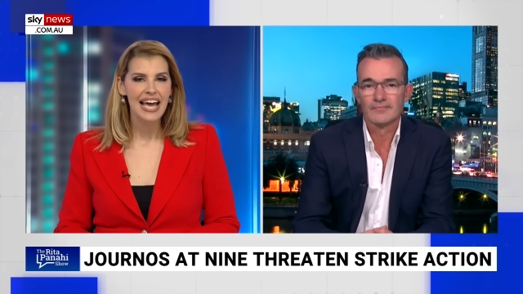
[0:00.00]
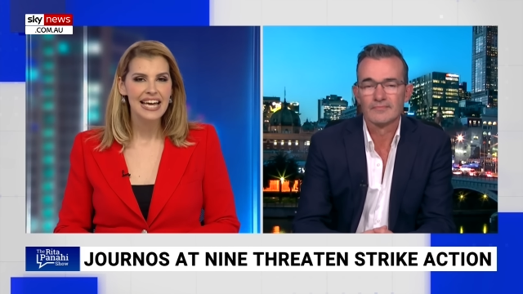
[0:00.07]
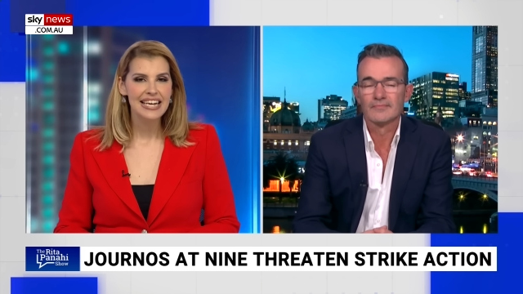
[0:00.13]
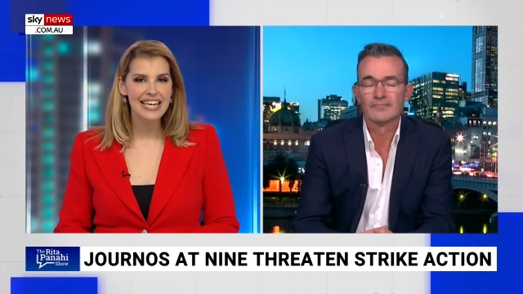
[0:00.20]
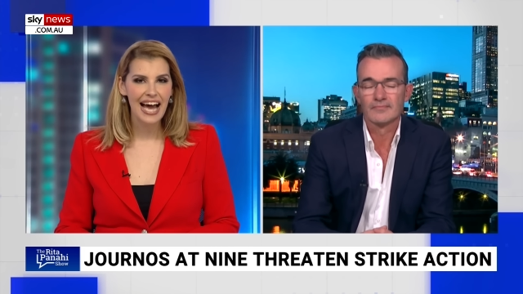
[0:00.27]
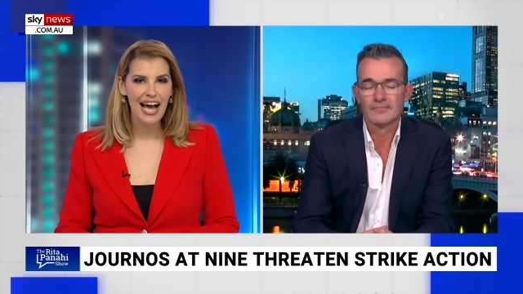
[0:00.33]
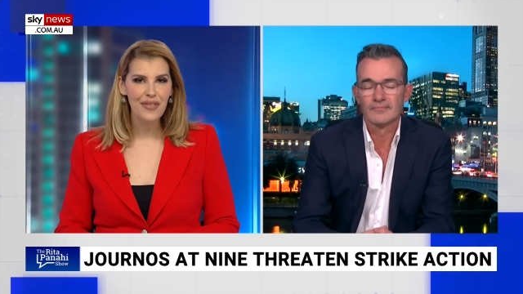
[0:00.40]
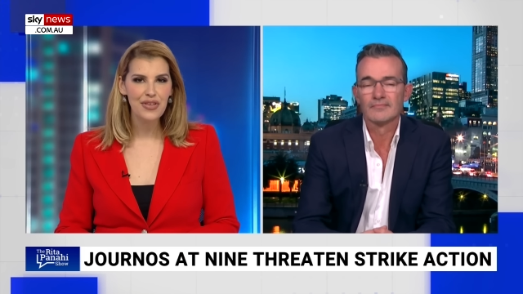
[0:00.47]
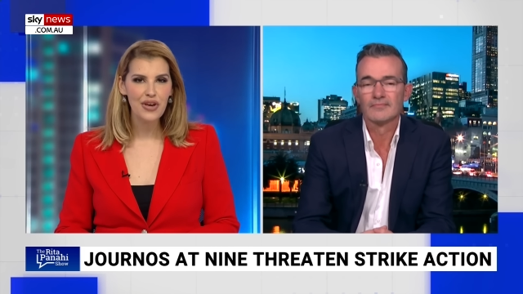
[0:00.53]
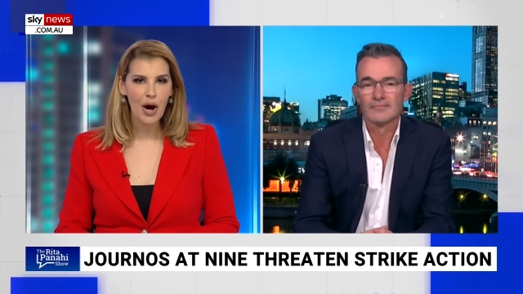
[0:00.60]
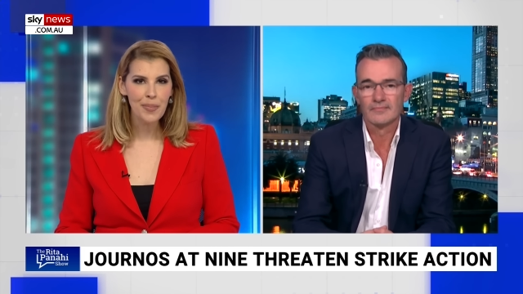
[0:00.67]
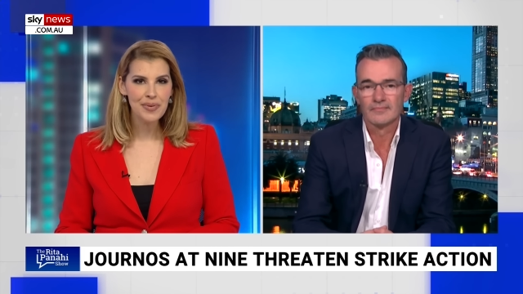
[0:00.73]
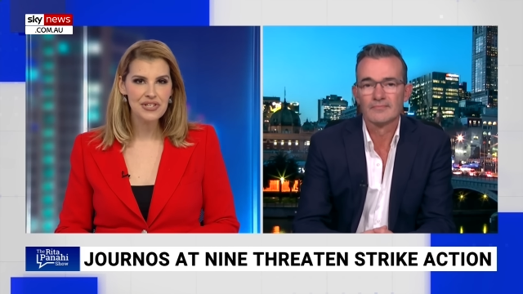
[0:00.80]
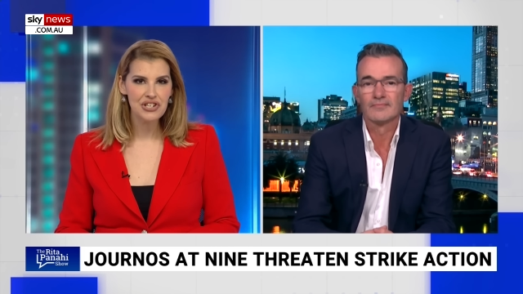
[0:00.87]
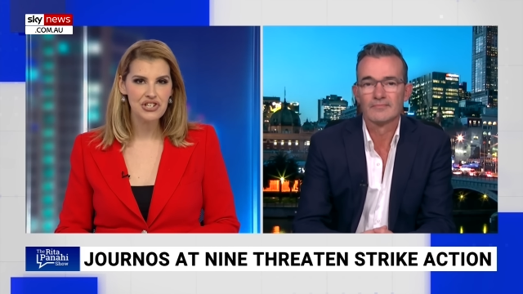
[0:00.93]
Speaker 1: Now, the
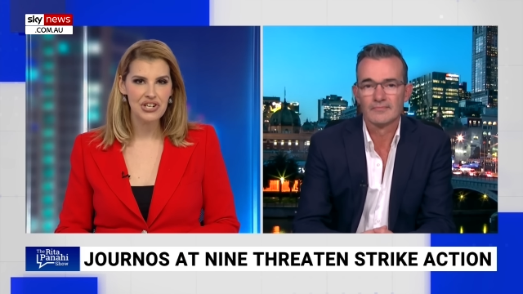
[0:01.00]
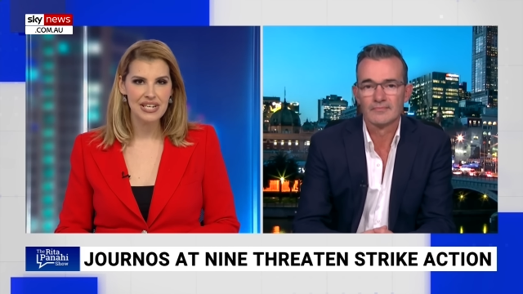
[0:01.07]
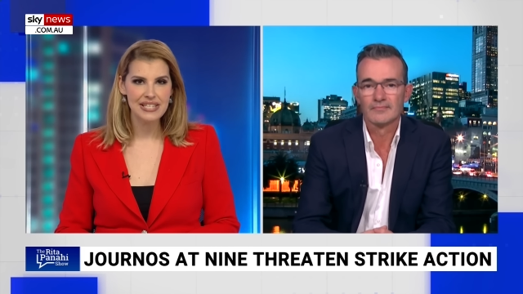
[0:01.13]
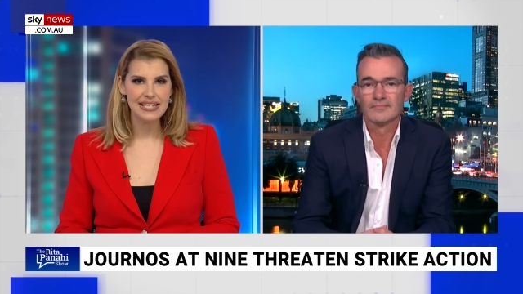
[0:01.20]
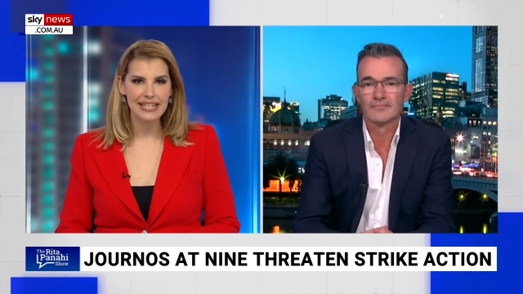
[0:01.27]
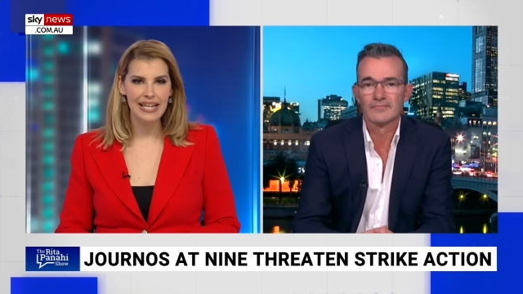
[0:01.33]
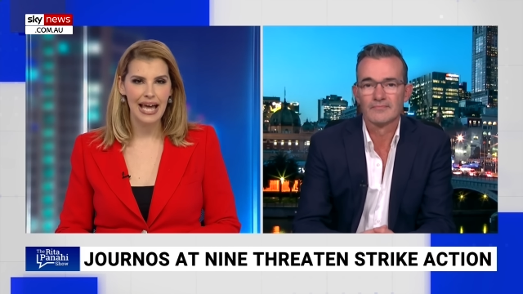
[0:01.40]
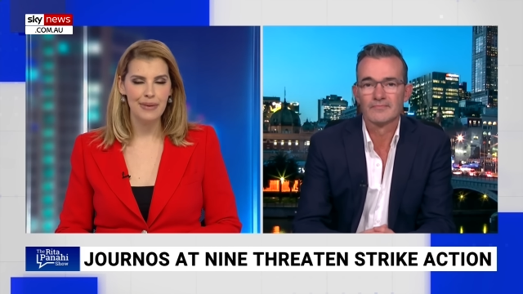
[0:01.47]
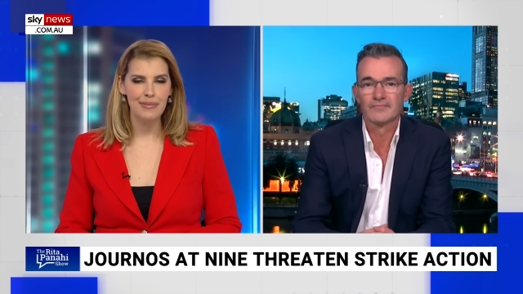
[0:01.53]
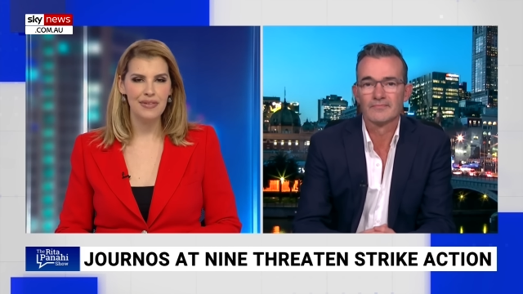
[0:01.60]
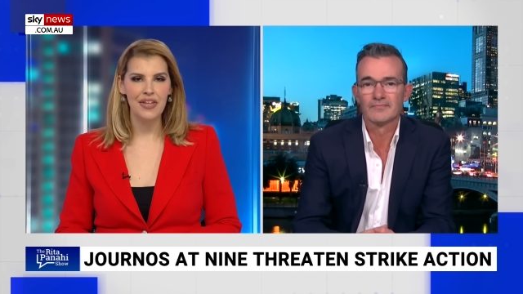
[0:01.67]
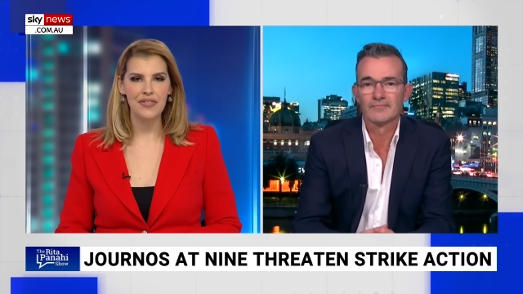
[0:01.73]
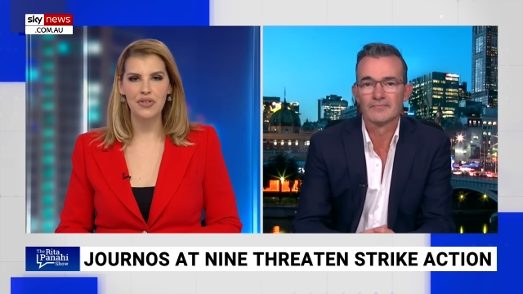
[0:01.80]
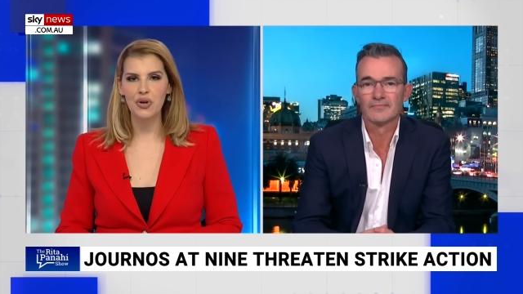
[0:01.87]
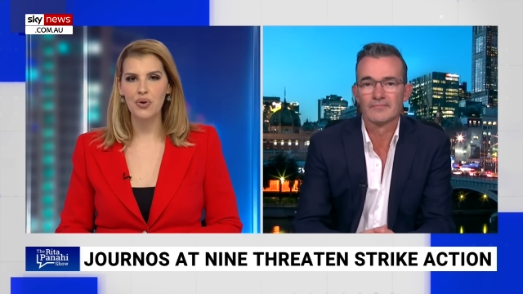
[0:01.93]
opposition is claiming
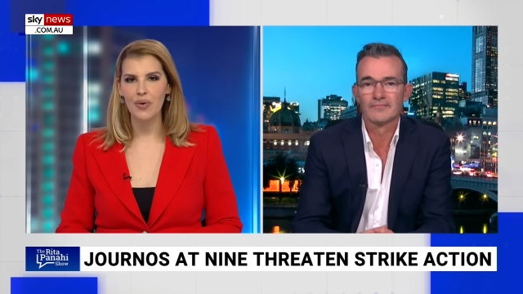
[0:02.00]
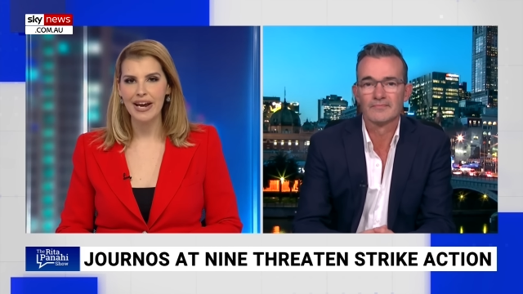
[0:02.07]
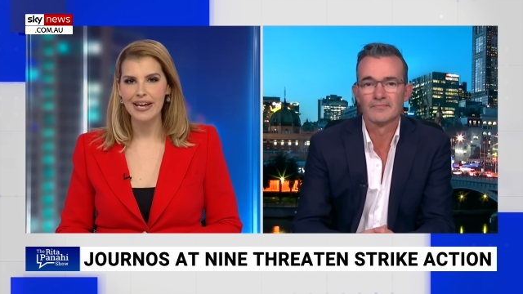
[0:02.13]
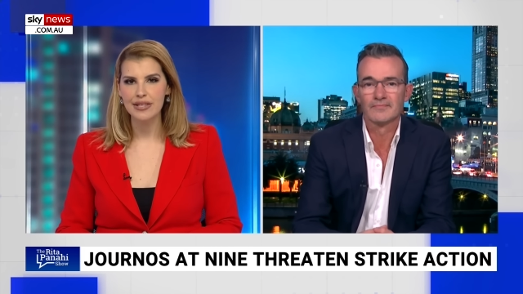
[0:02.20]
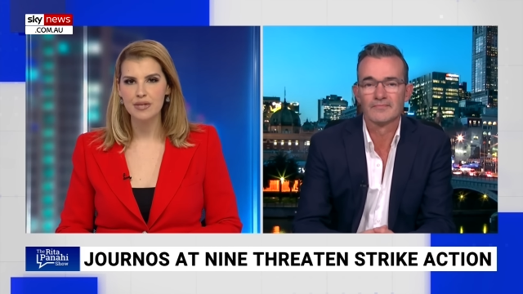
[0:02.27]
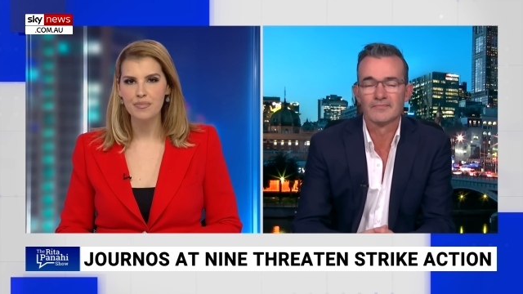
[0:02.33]
that the Greens'